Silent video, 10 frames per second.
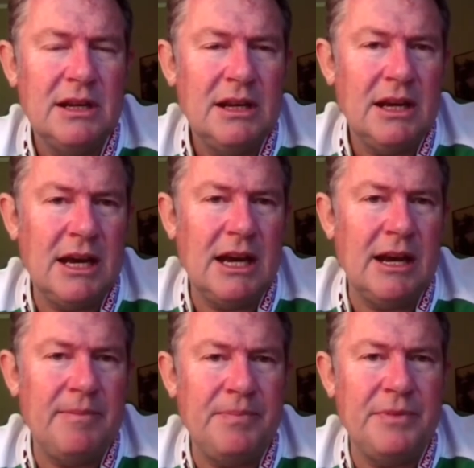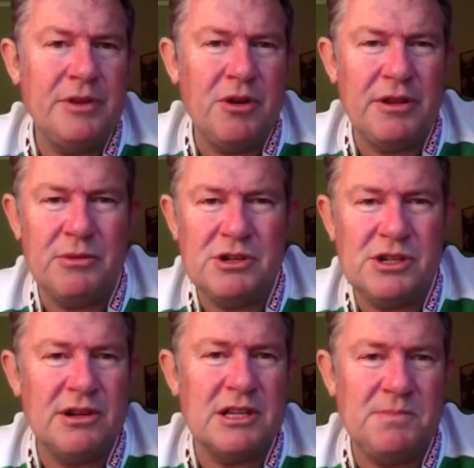not that we
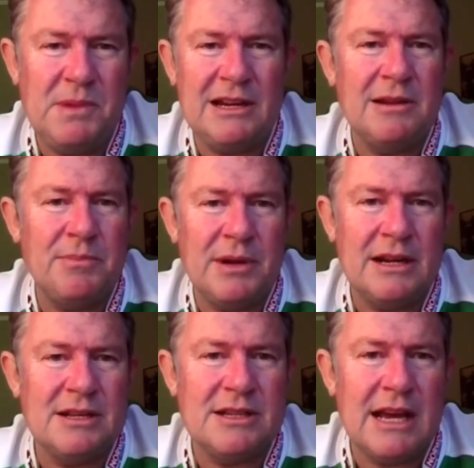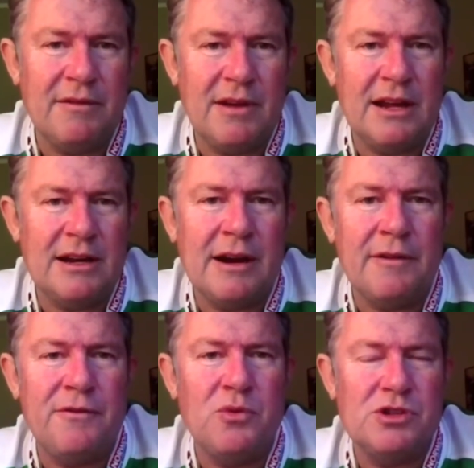should expect it, but it's an
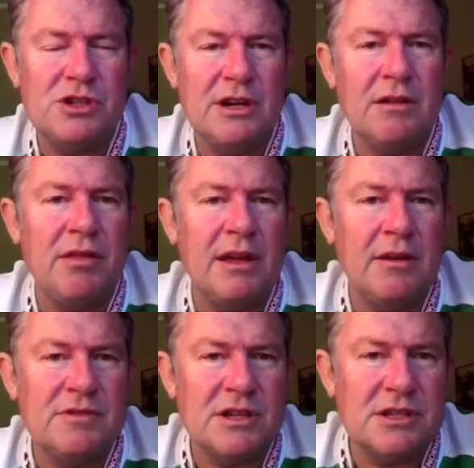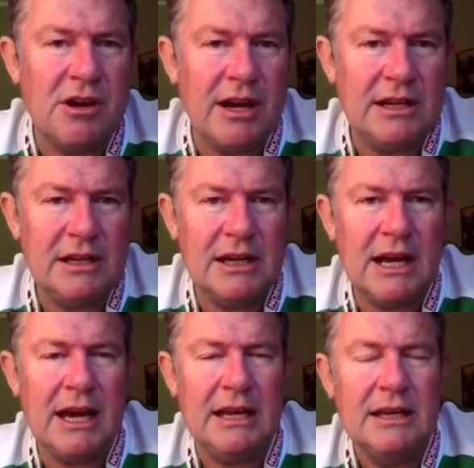unfortunate thing of society today.